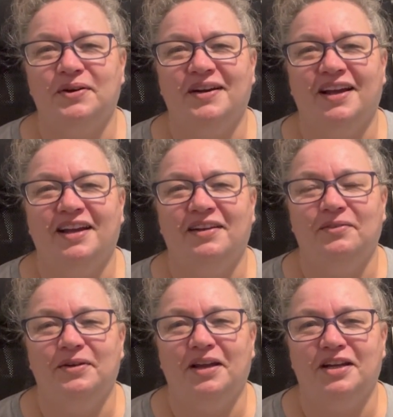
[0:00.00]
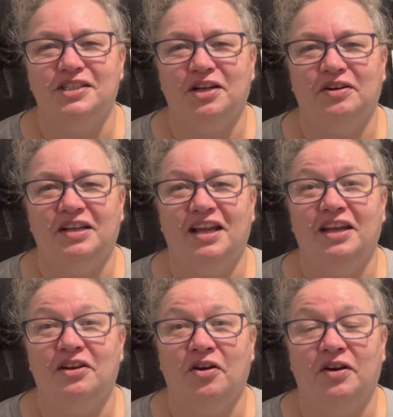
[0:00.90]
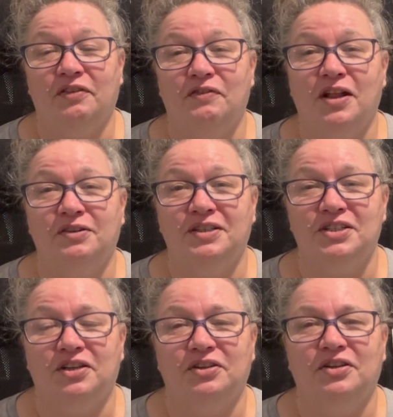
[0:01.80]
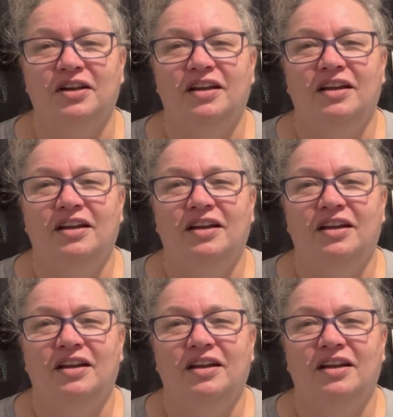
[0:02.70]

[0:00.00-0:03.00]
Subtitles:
and we actually had already followed each other,